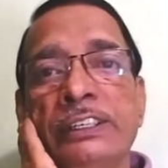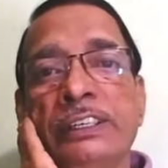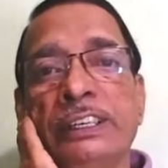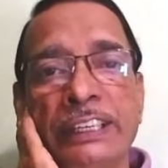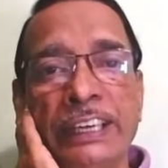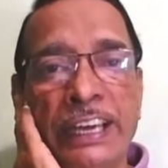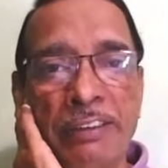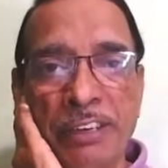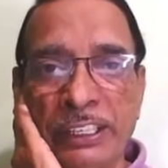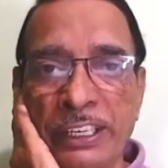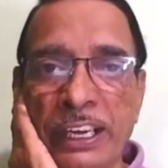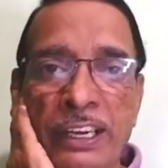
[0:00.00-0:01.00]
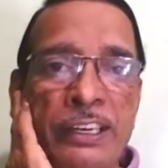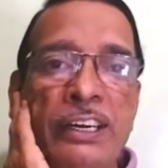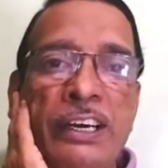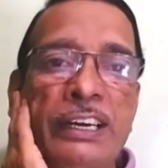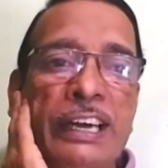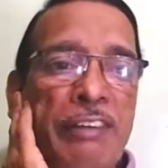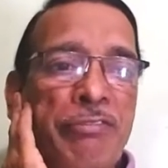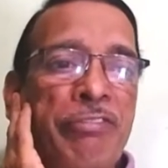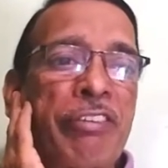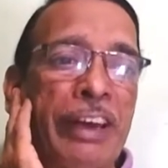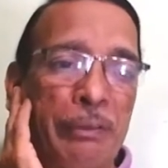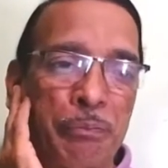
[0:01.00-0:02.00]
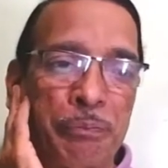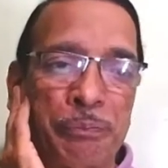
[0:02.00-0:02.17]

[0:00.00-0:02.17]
in the given time frame.